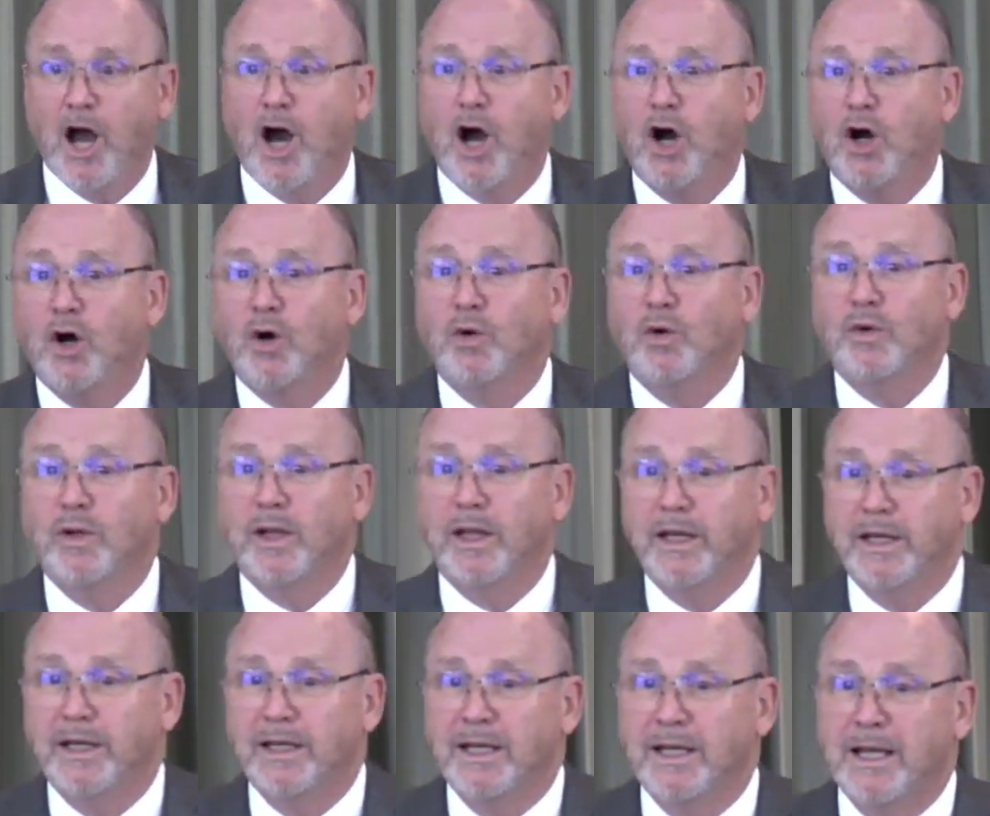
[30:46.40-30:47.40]

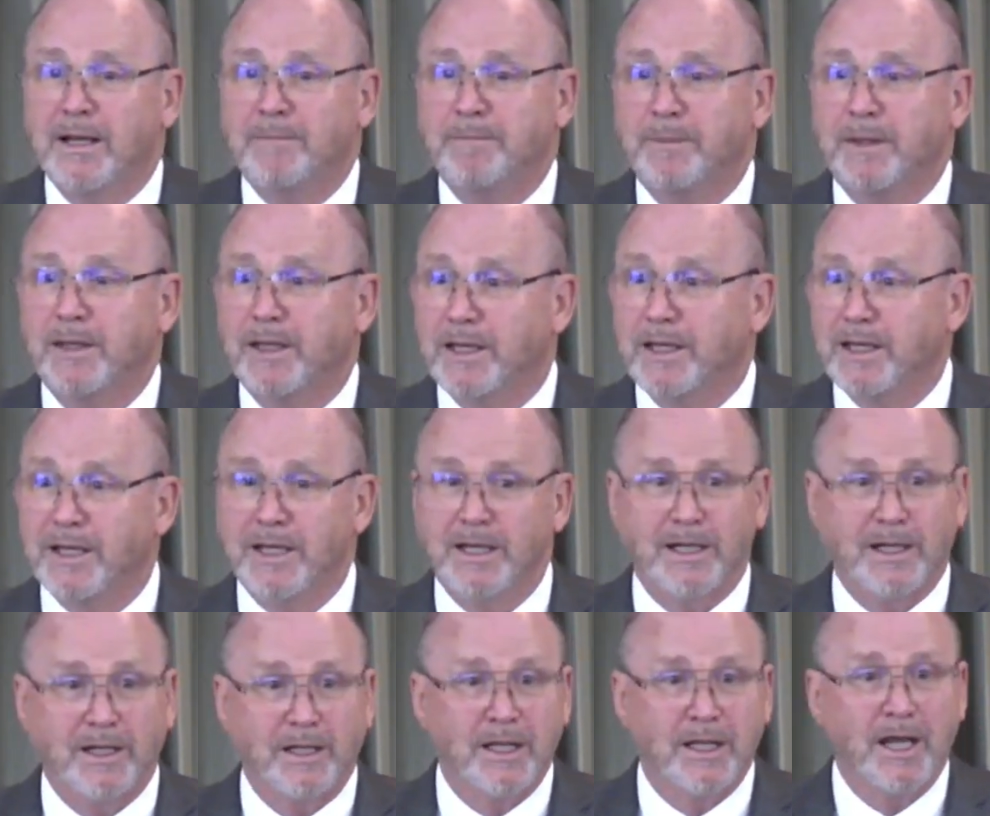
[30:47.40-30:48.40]
only
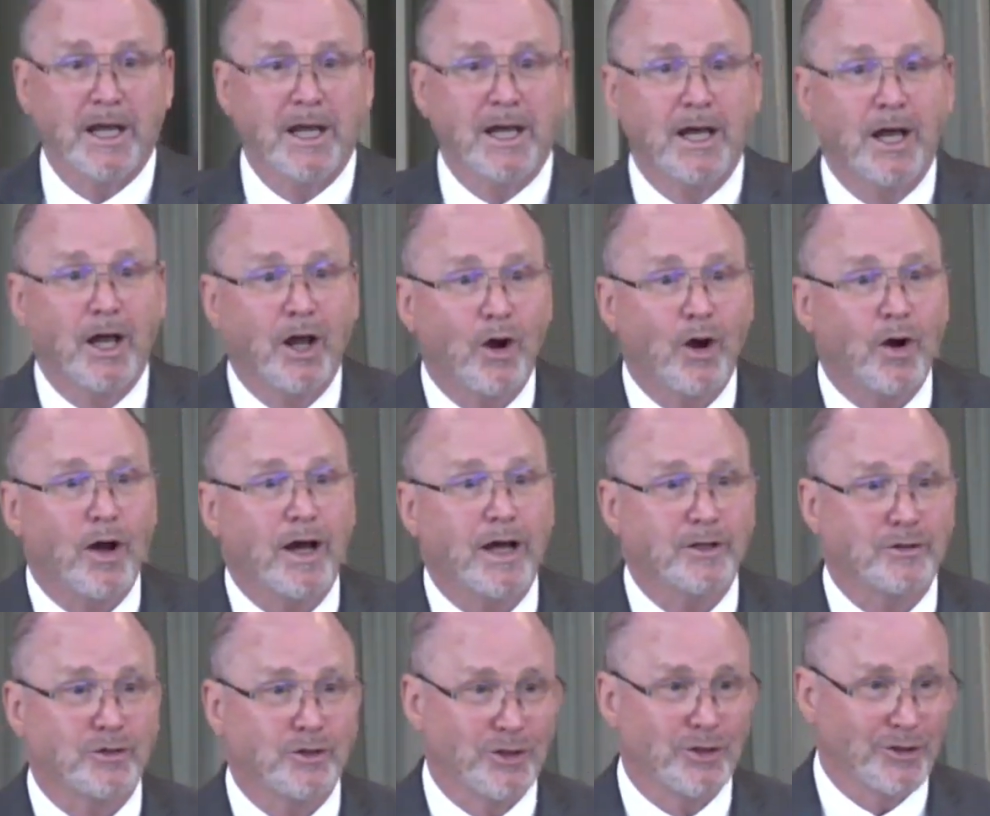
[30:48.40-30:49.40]
in
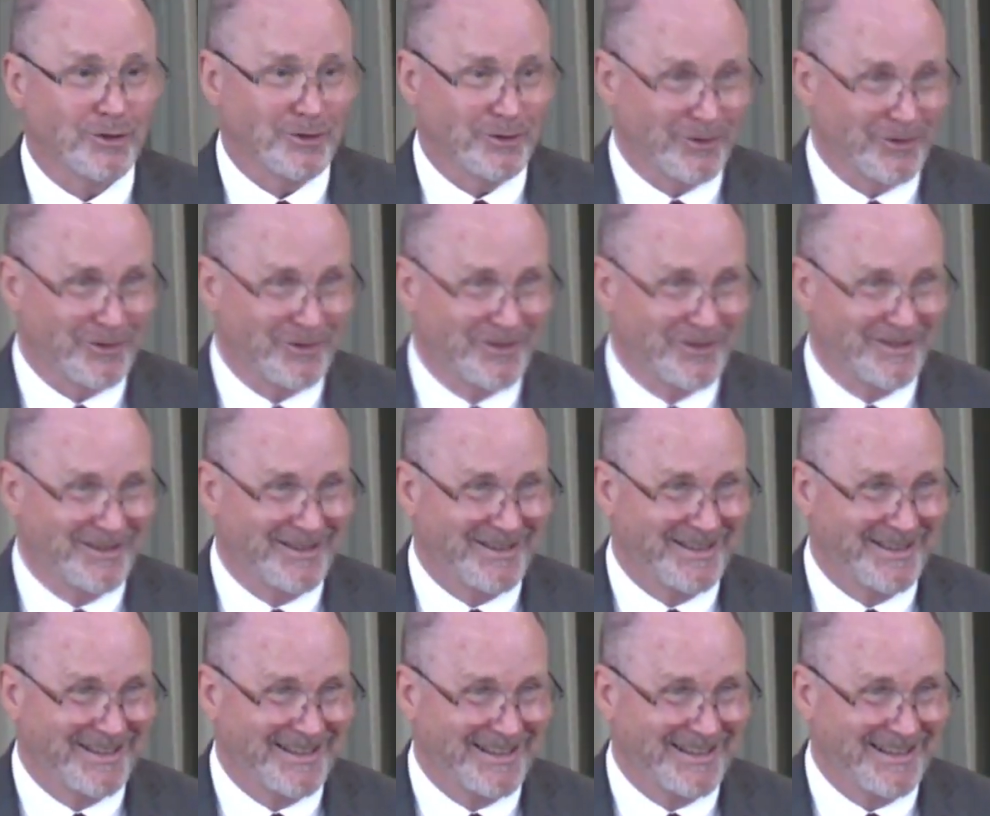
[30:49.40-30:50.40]
Christ Jesus.
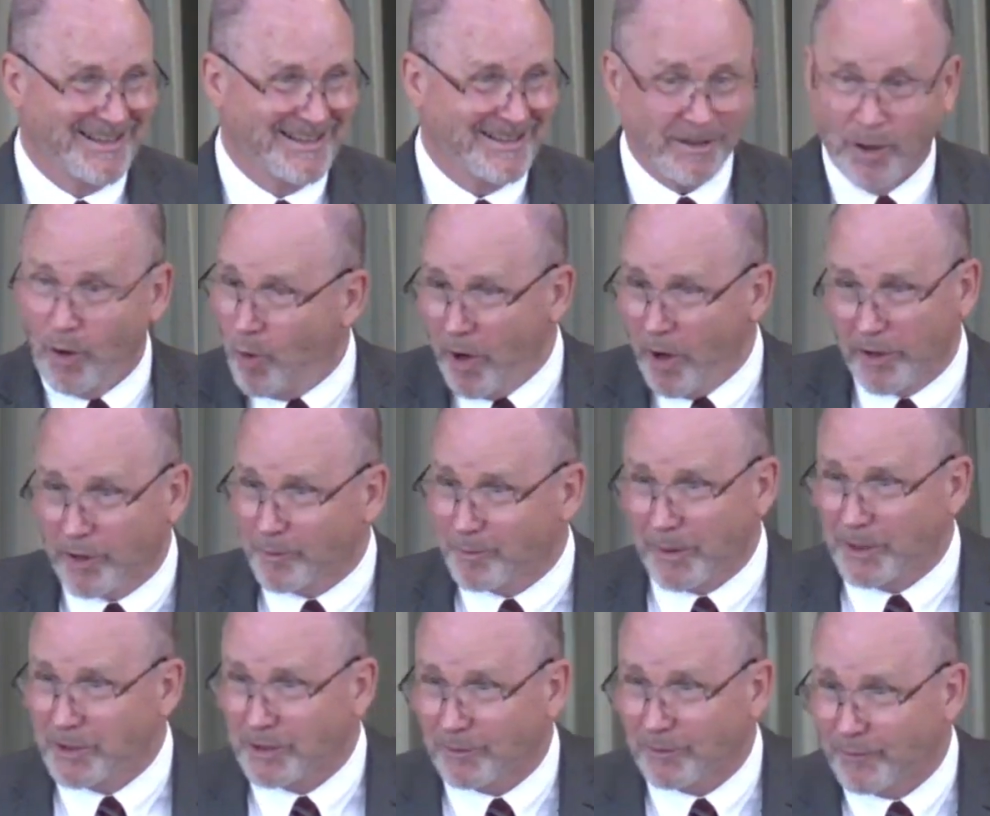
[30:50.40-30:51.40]
No other
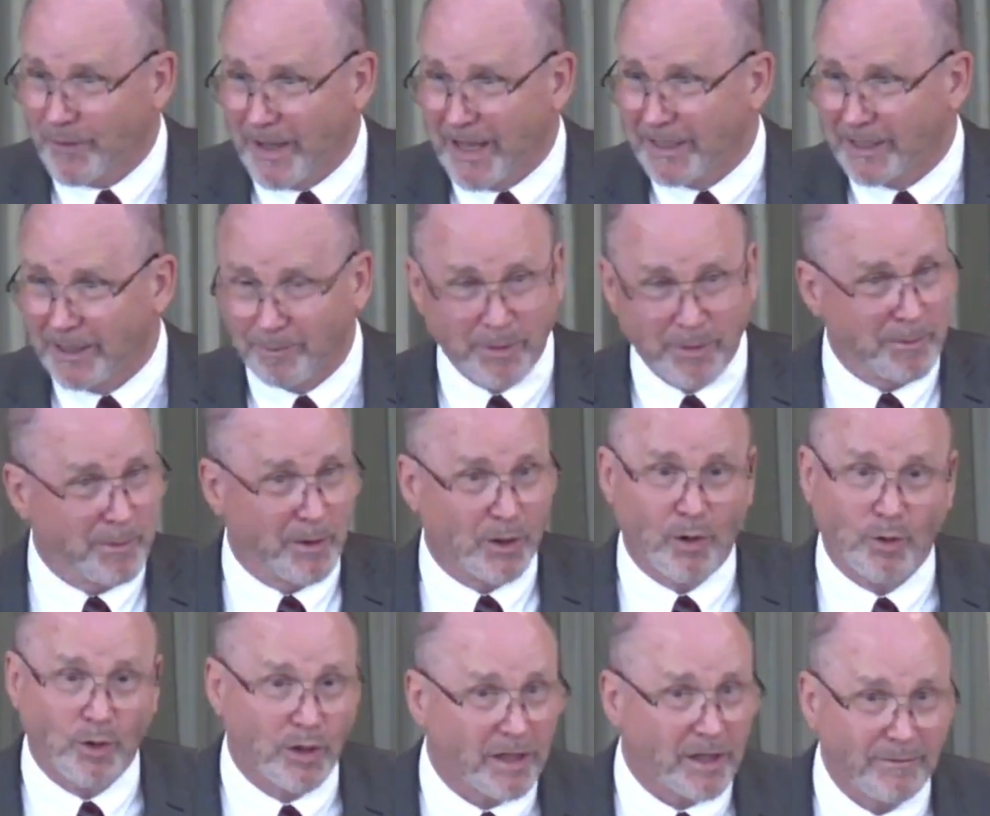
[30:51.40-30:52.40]
place to find it. People go
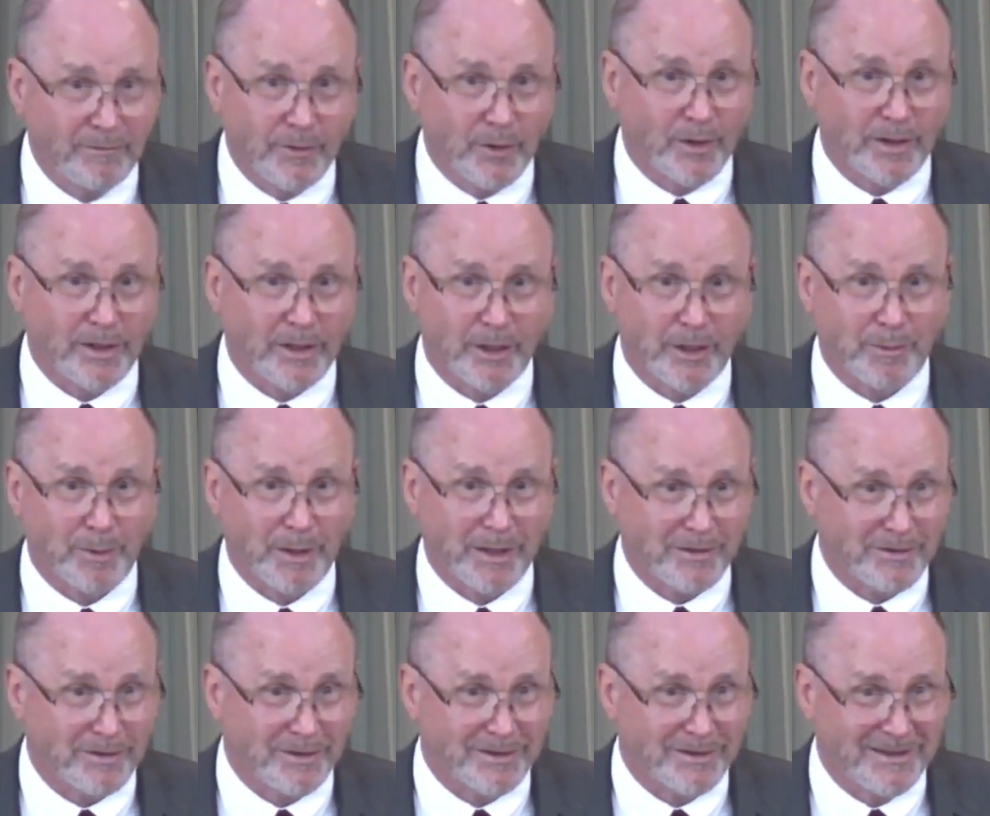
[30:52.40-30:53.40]
looking for it other
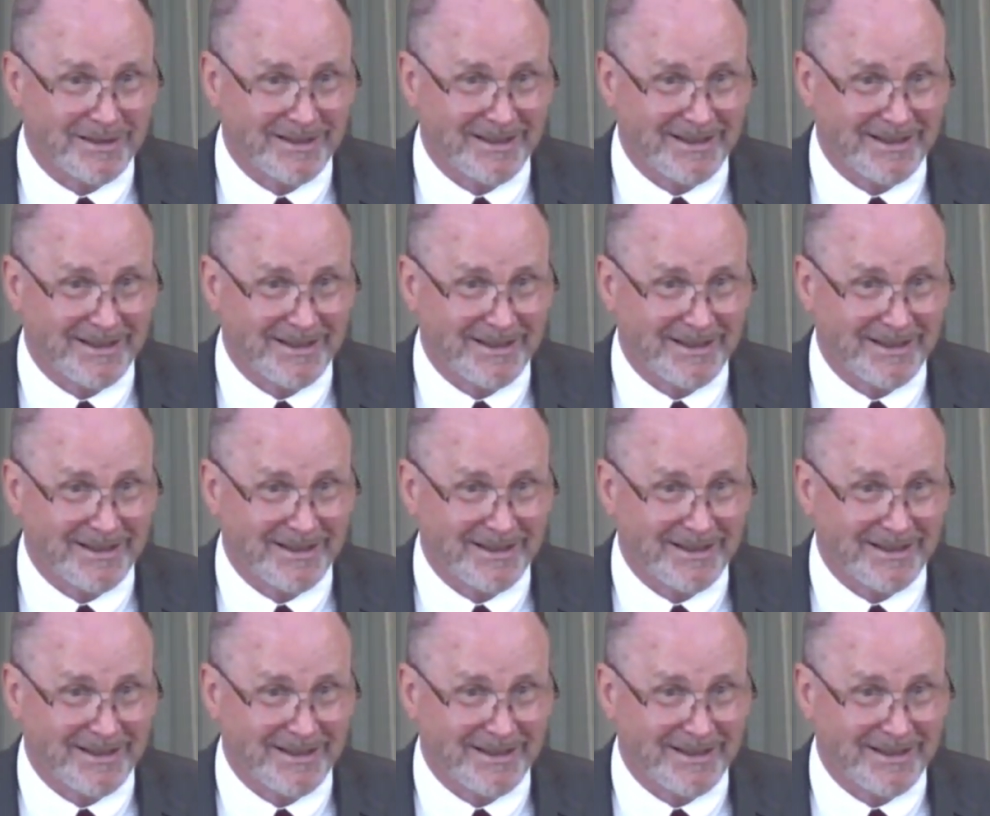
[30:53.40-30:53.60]
places.